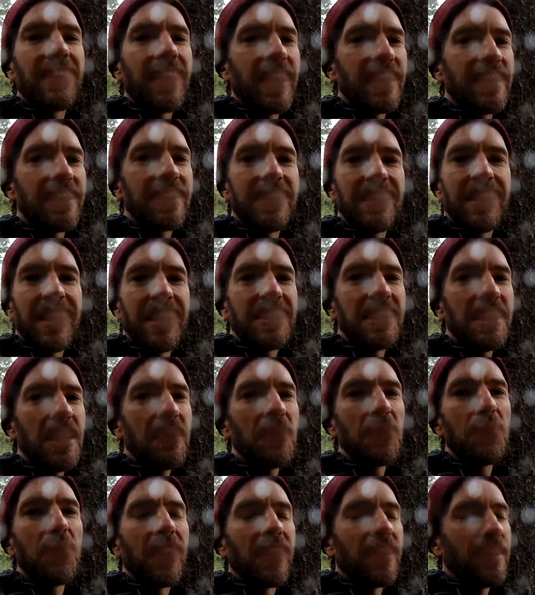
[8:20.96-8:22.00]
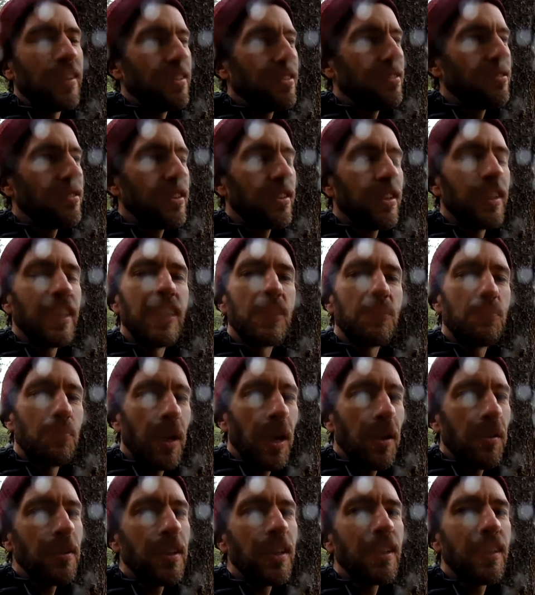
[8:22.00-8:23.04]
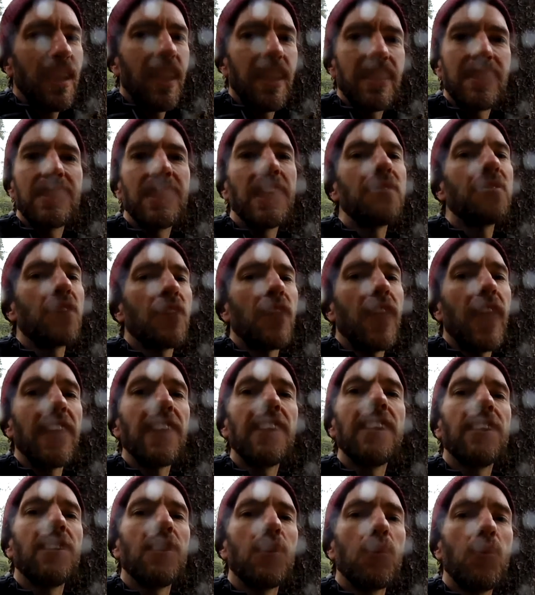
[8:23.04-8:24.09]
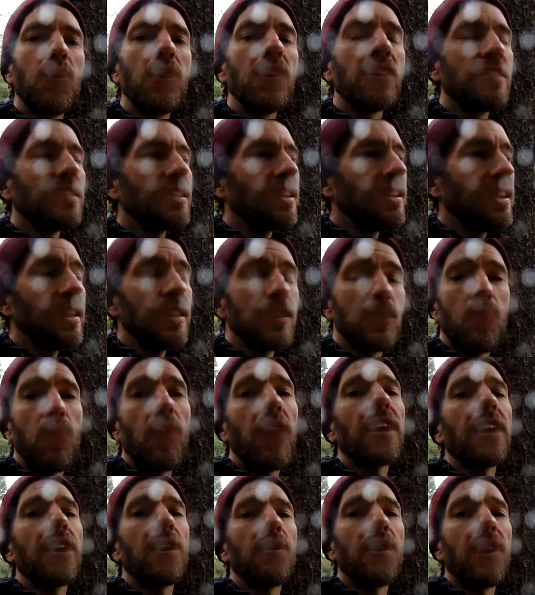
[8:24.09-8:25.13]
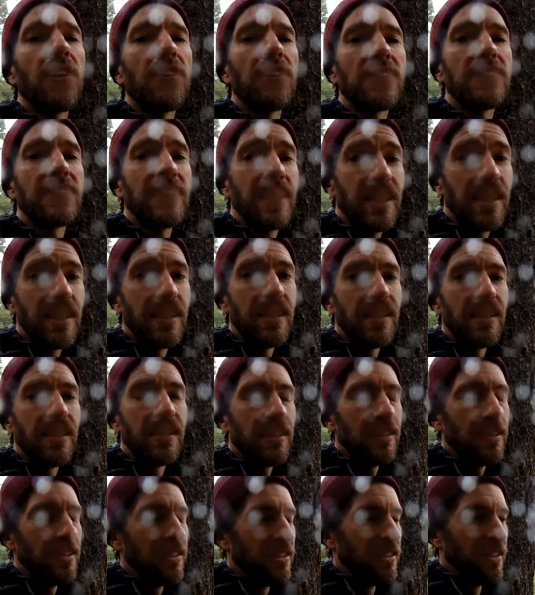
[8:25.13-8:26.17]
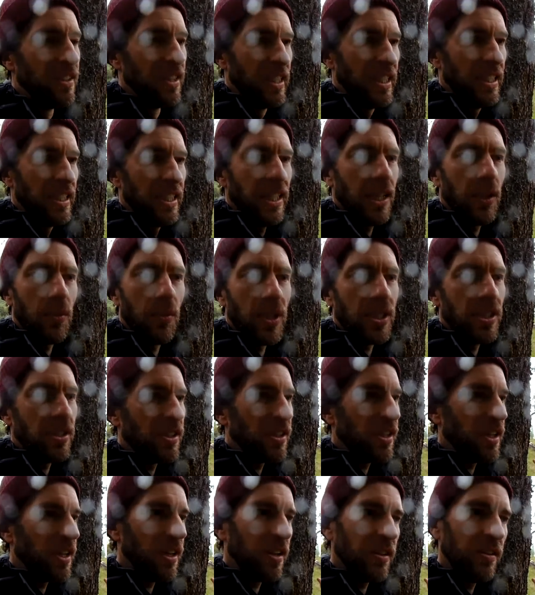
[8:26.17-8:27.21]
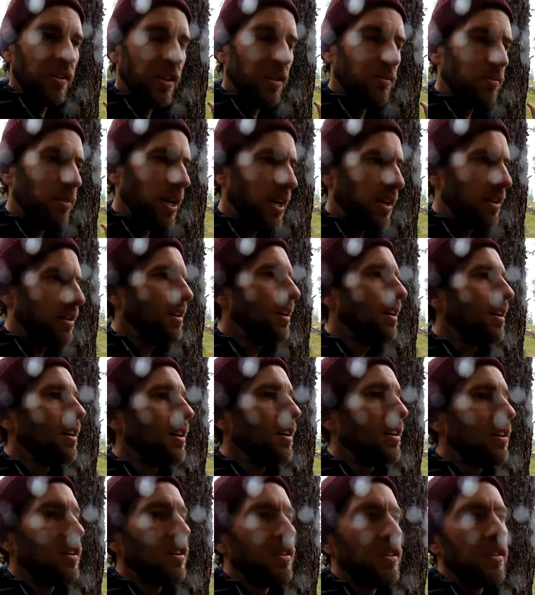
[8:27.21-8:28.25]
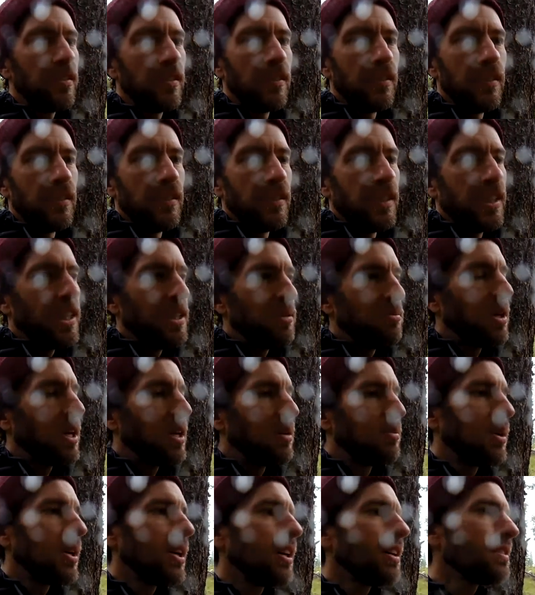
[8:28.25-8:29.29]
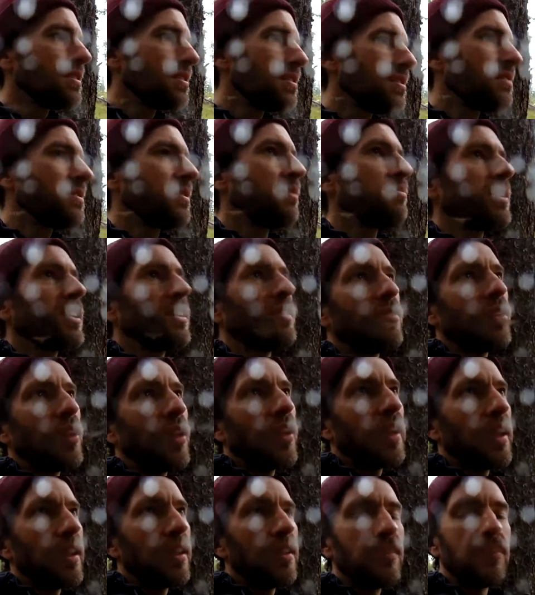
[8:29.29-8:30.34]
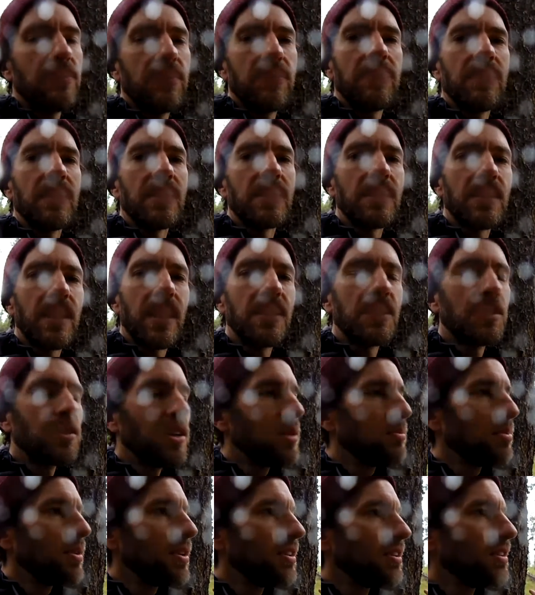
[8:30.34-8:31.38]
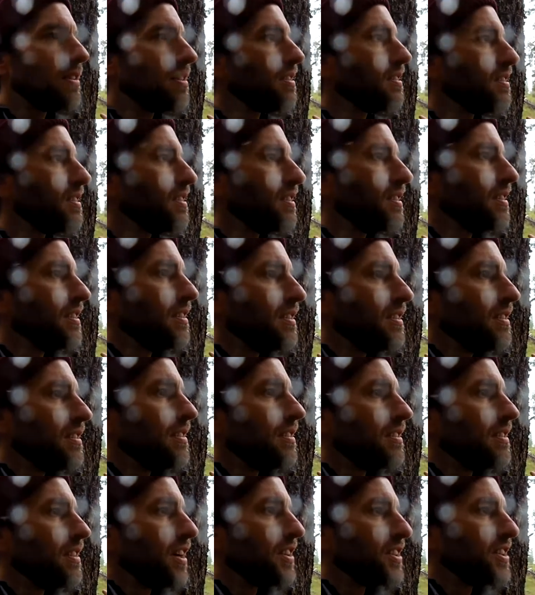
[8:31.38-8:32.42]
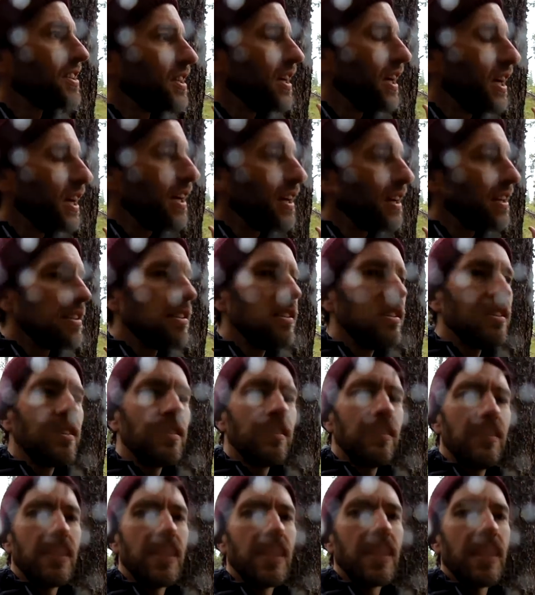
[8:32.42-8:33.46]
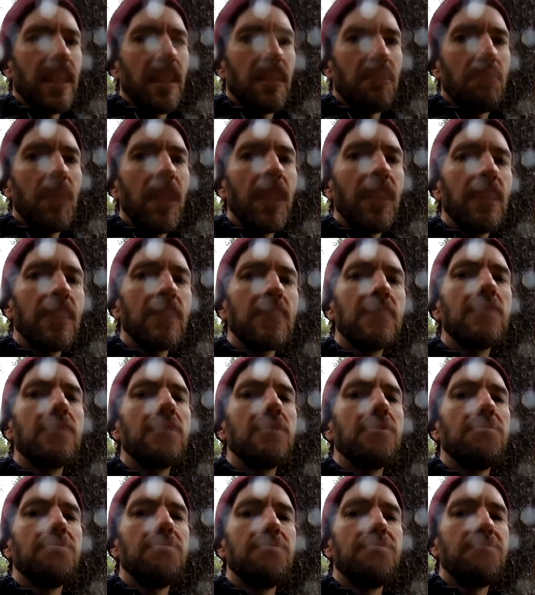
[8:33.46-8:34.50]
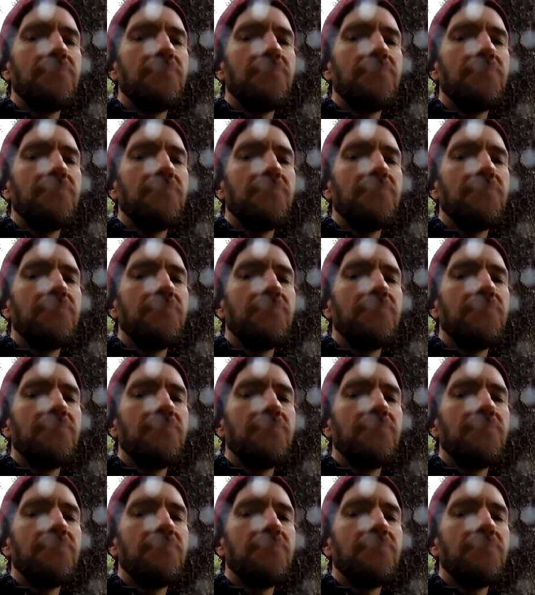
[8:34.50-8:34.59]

That's everywhere. It's probably a lot safer hiking in the woods than it is walking around the city, in which you could get hit by a car, hit by a bus, something could fall out of a skyscraper onto your head, you could get mugged,